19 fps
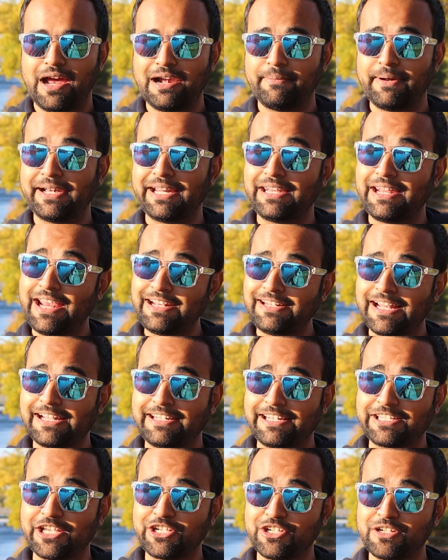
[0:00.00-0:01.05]
And by delaying
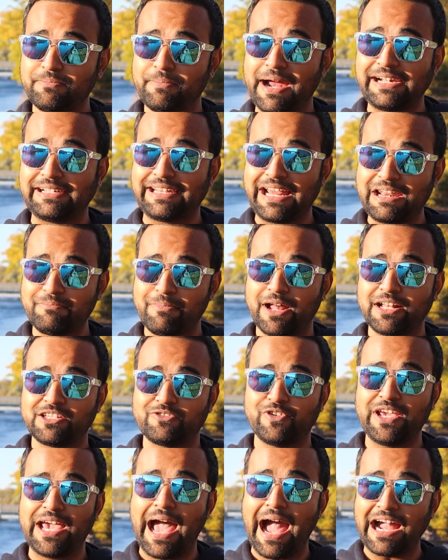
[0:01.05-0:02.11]
that decision by 10
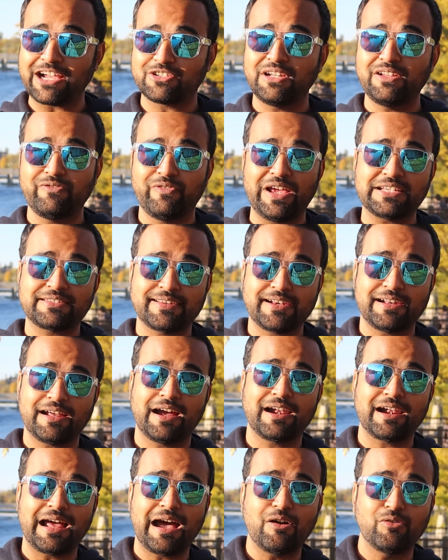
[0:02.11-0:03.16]
months, we actually wasted
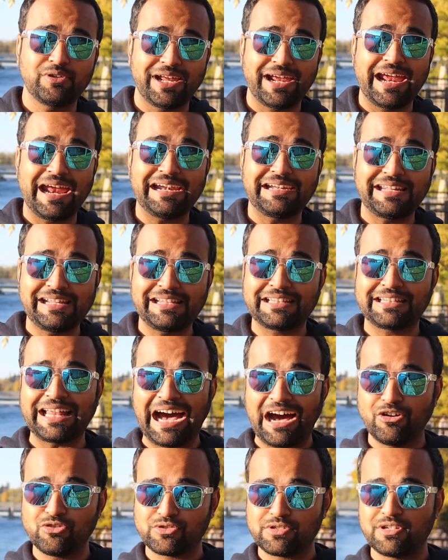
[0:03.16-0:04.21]
around
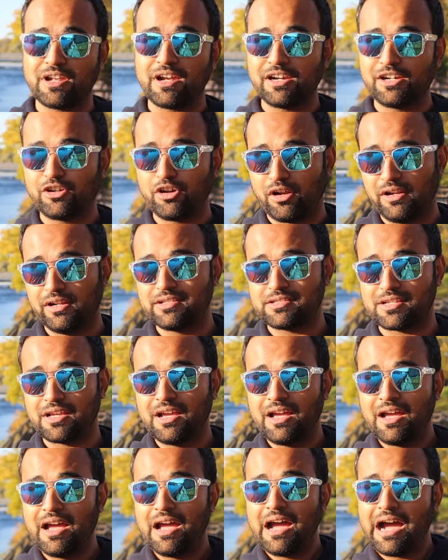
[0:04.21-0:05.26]
$80,000.
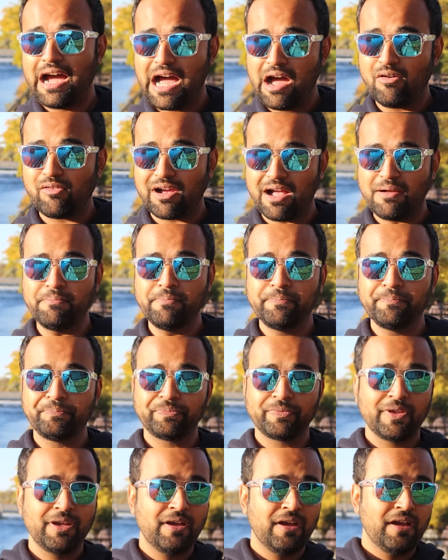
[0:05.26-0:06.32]
How come?
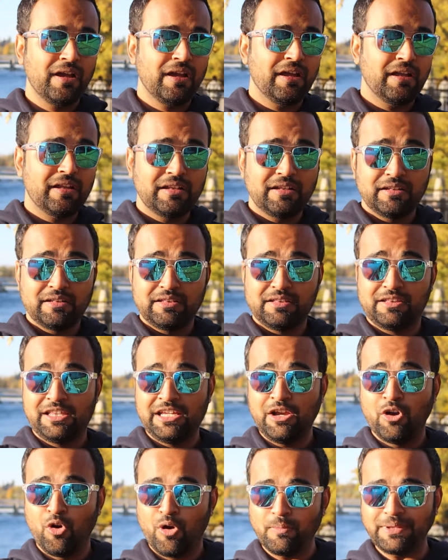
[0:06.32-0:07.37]

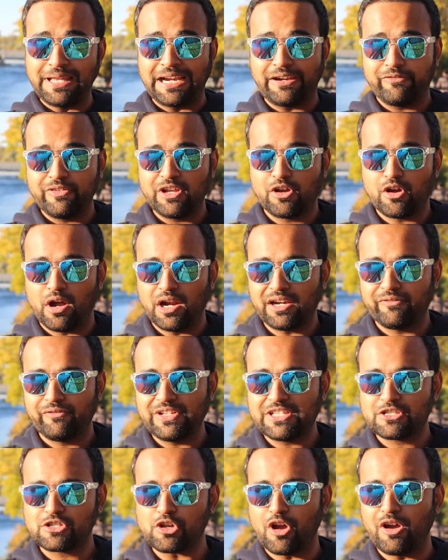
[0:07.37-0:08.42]
The home that we got,
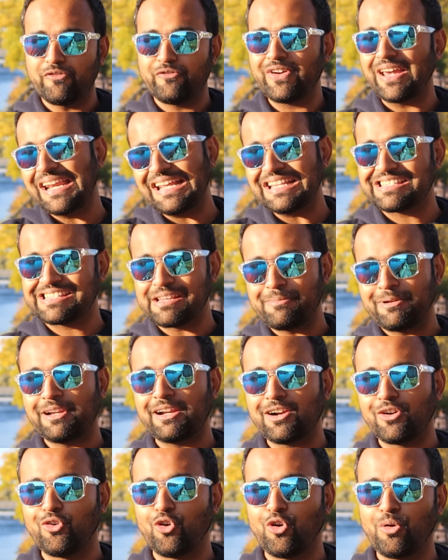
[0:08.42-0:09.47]
we saw a very
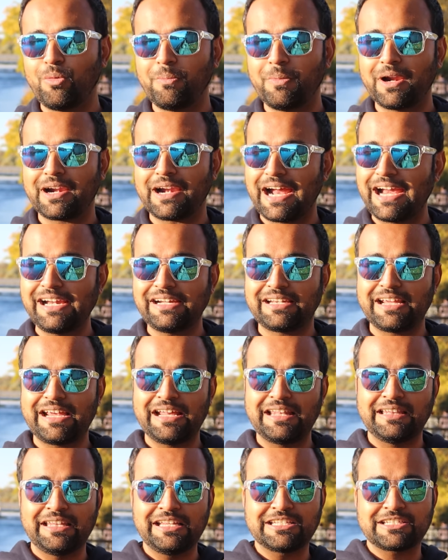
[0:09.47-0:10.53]
similar home right
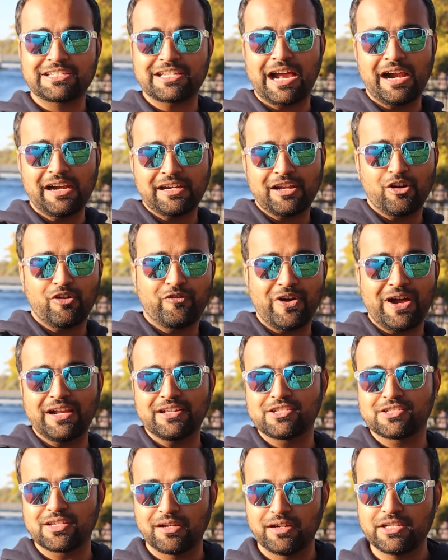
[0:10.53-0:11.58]
in the start of
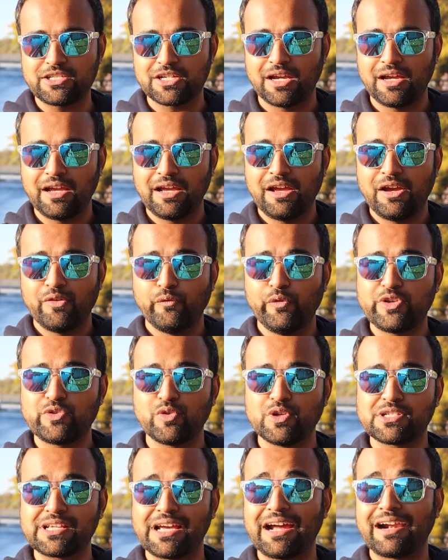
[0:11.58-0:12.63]
our search, which
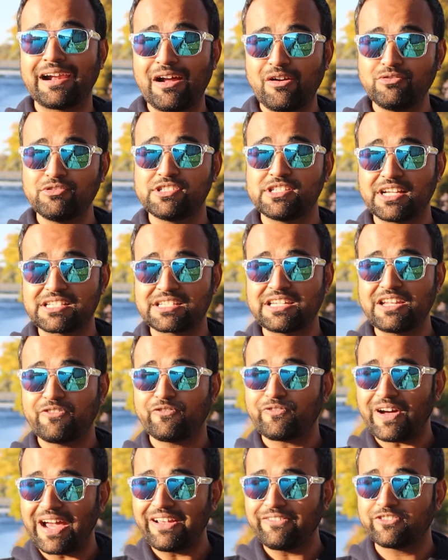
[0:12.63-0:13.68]
was around
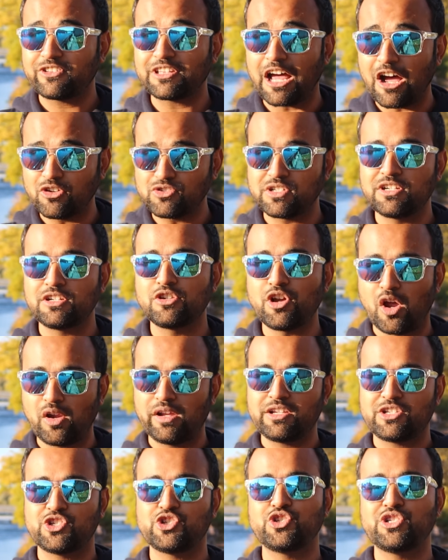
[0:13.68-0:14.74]

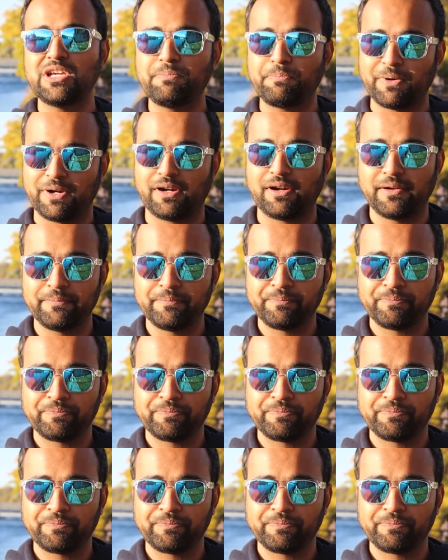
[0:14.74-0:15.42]
$65,000 cheaper.